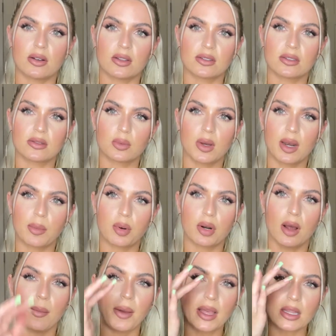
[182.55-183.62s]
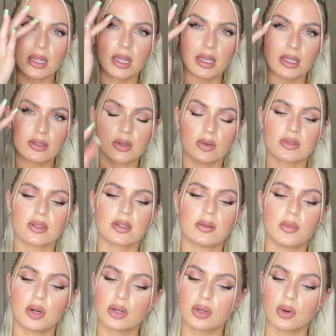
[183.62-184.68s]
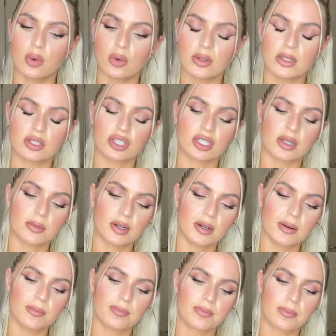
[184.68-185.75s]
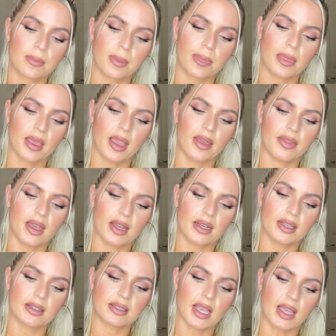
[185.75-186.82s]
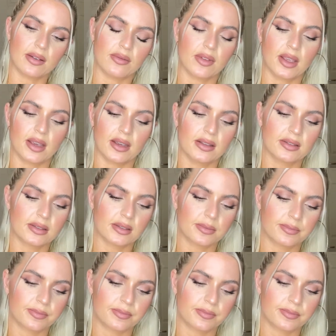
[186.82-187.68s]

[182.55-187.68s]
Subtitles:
This is what I put on my lid. So it's a little more golden shimmer, and that is Envious.